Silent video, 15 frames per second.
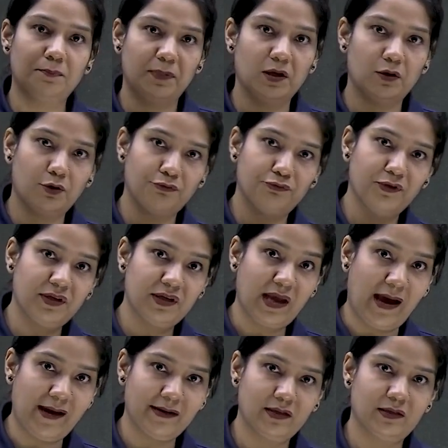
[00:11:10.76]
pair of the
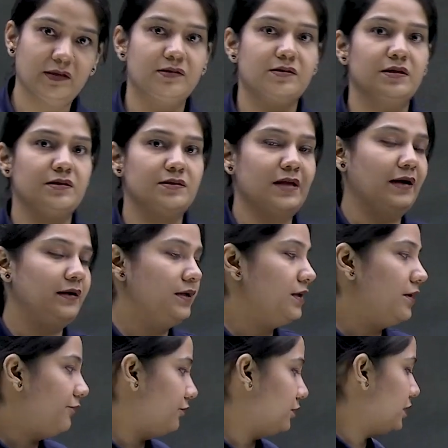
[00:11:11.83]
characteristics that he
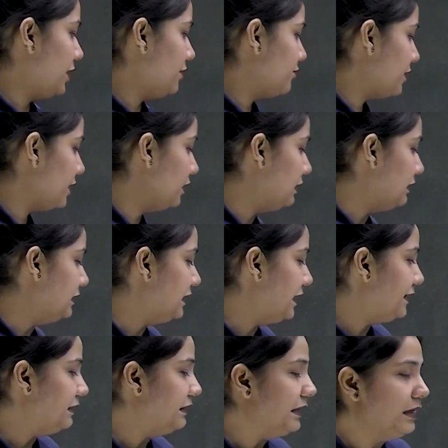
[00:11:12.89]
referred and wrinkled
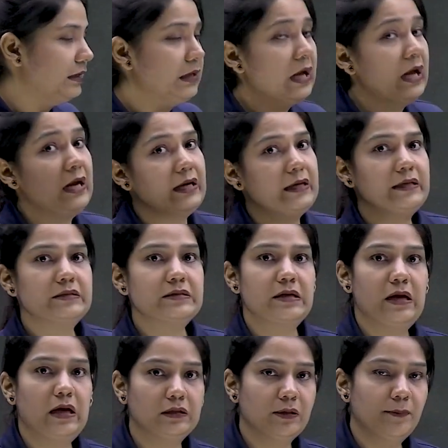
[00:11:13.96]
and green, it is
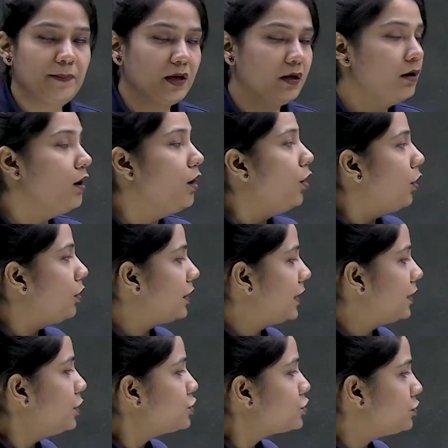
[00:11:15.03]
another pair.
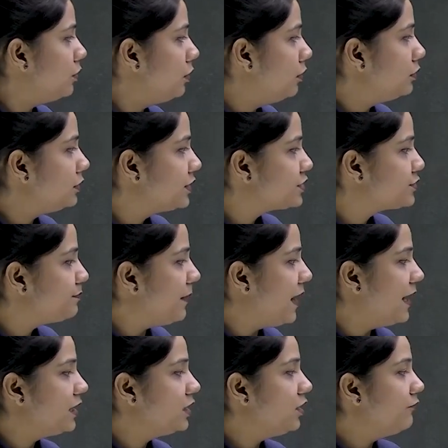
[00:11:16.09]
Okay, so
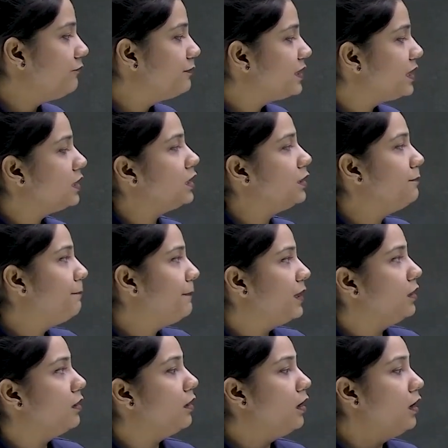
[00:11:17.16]
despite of being in
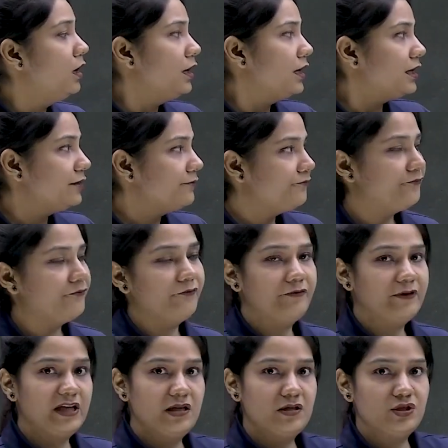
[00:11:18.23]
pair, if
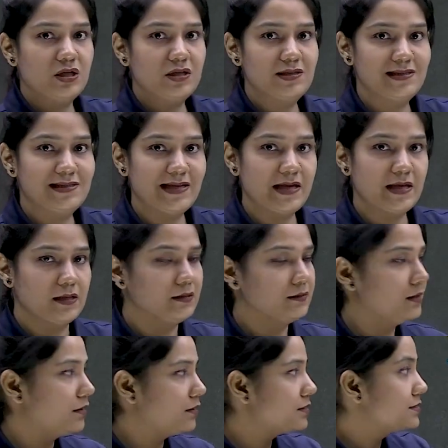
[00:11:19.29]
we just see
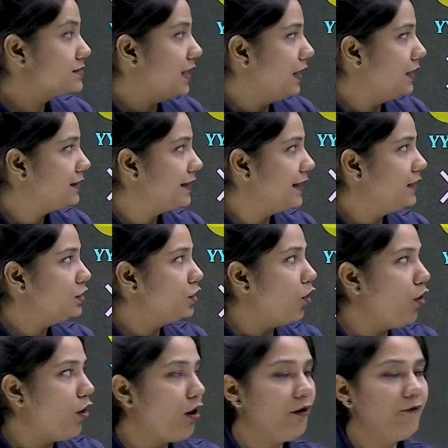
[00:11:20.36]
the resultant
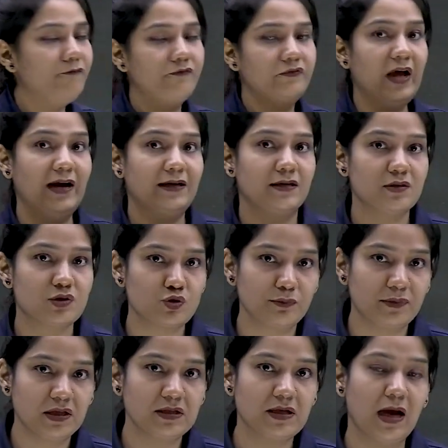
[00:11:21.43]
of that is to
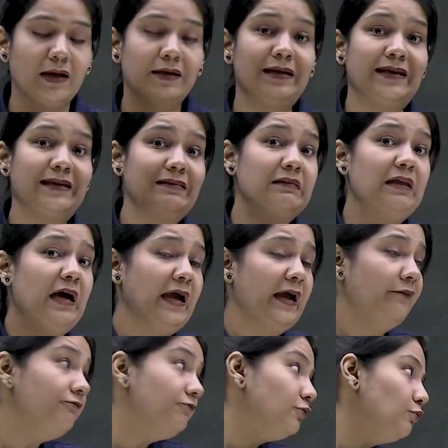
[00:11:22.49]
be done in the
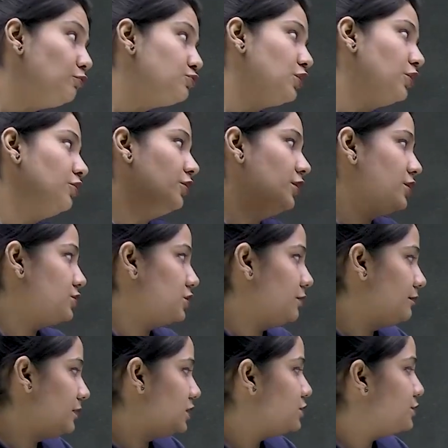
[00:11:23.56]
F2 generation,
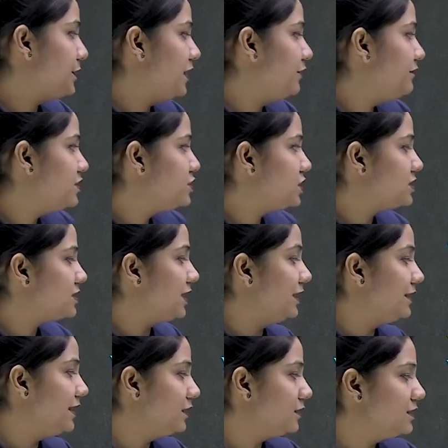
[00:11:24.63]
means when we just
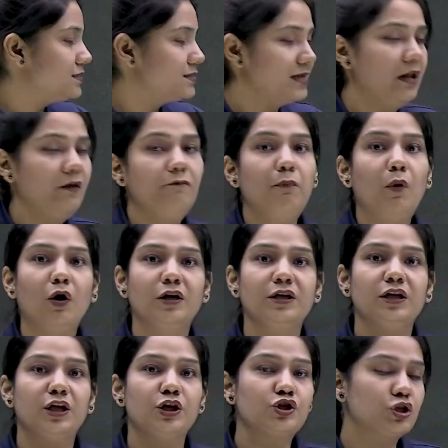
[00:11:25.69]
conduct the
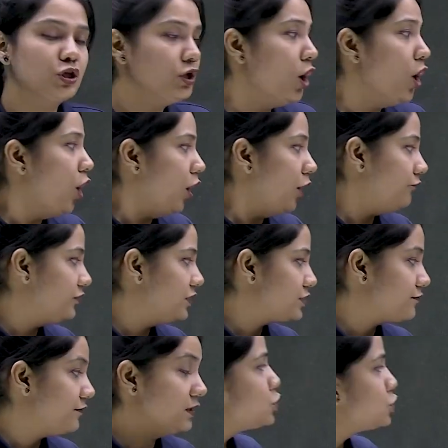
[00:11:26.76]
self-pollination of
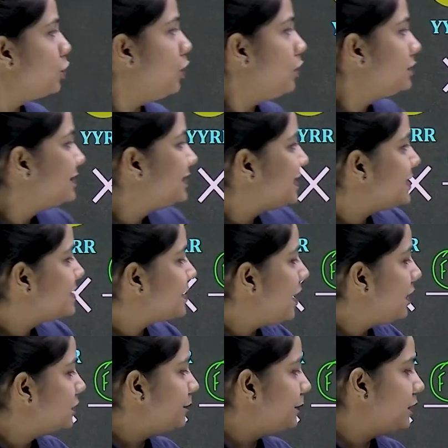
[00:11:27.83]
this one. So these
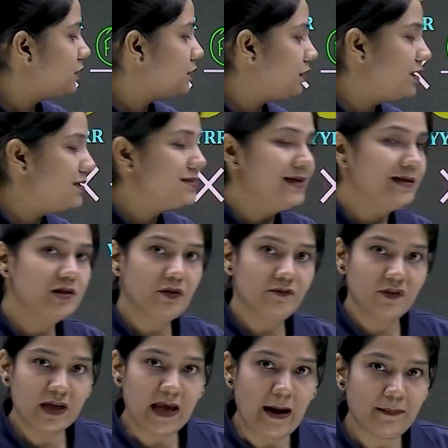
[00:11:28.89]
are the particular sets of
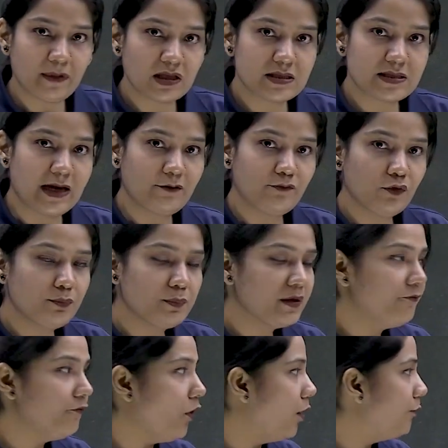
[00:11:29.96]
the gametes that would be
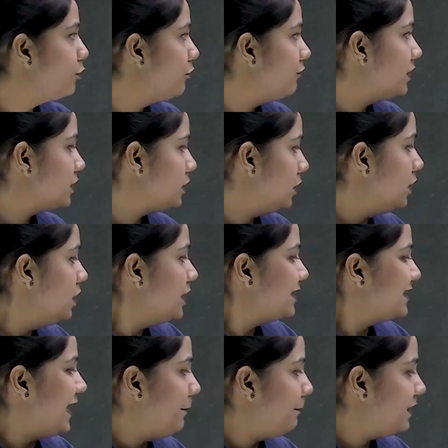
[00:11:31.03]
formed over here.
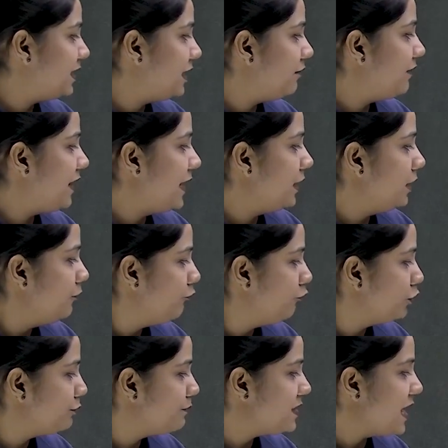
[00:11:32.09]
Capital Y
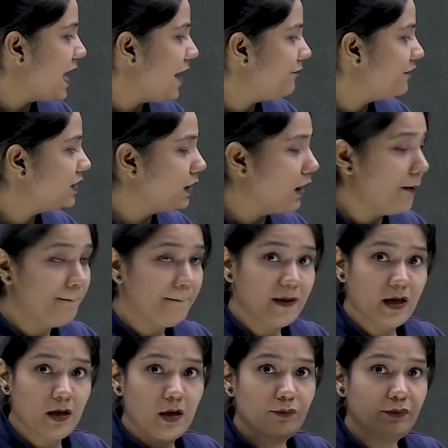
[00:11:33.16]
would be having a
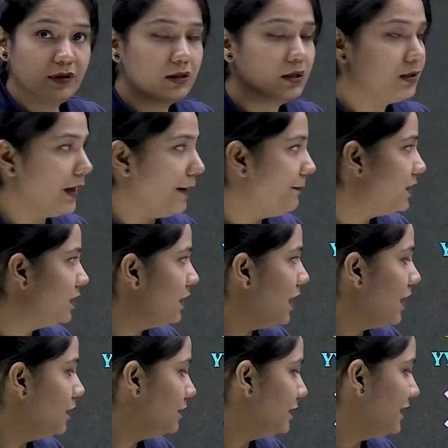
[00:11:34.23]
pair with the capital
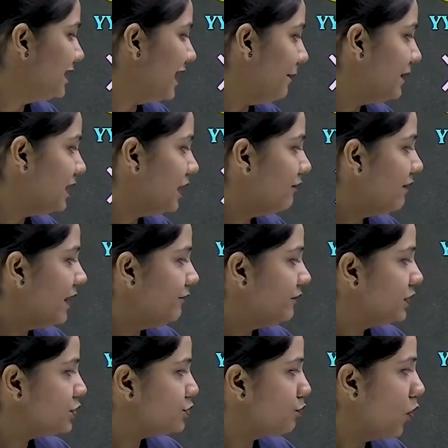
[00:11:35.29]
R, then capital Y y with
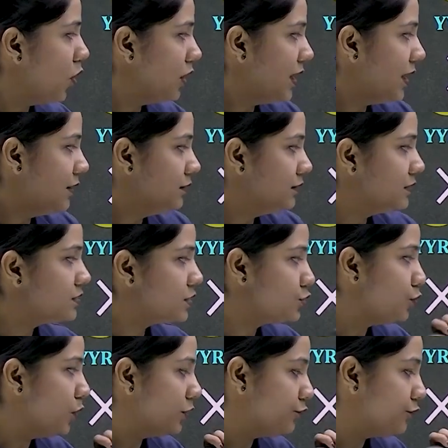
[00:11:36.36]
the small r. This is
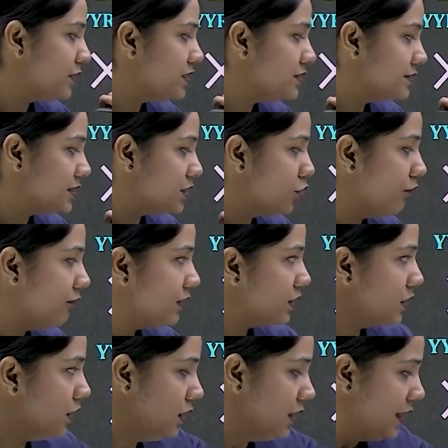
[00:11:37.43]
what we see over
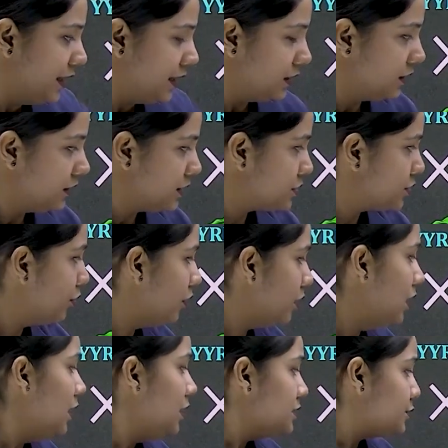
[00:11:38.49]
here in this whole
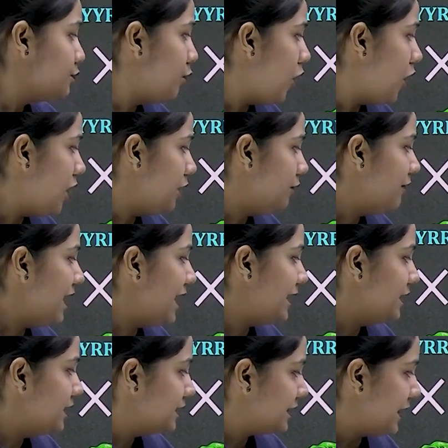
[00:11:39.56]
small y,
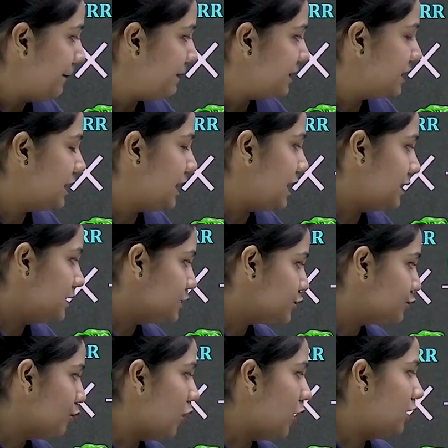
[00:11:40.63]
capital R,
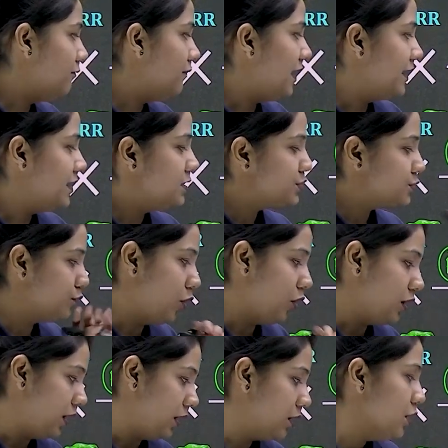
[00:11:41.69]
small y,
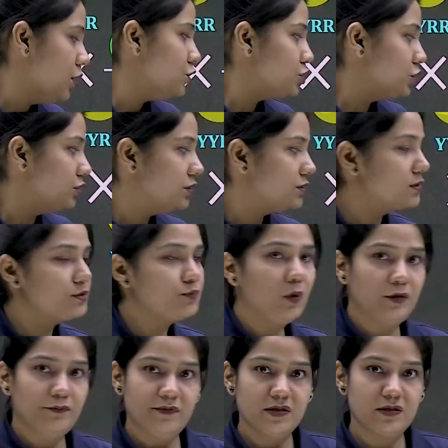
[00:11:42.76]
small r. So this is
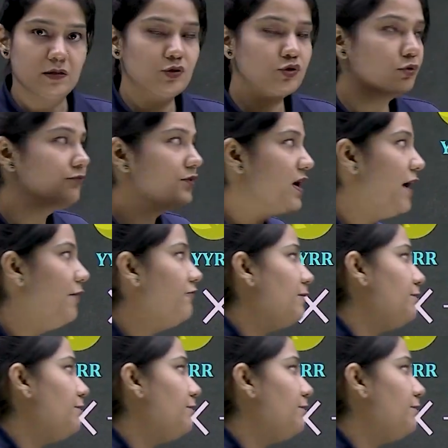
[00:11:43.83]
what we see. So we have